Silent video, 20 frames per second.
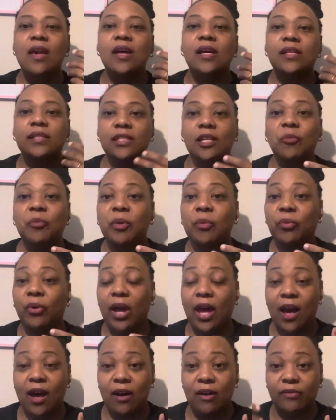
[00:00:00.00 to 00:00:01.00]
some people
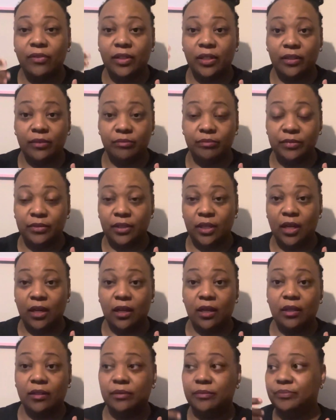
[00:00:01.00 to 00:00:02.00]
have a
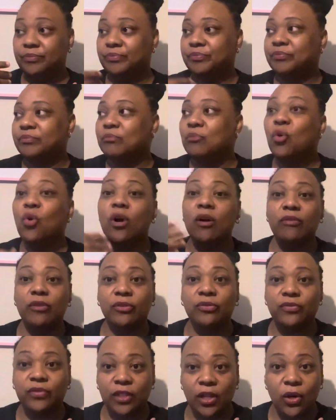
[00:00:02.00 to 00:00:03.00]
more of a
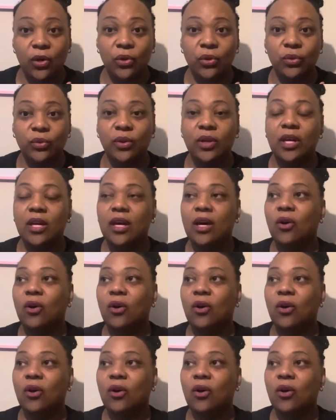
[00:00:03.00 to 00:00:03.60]
flow,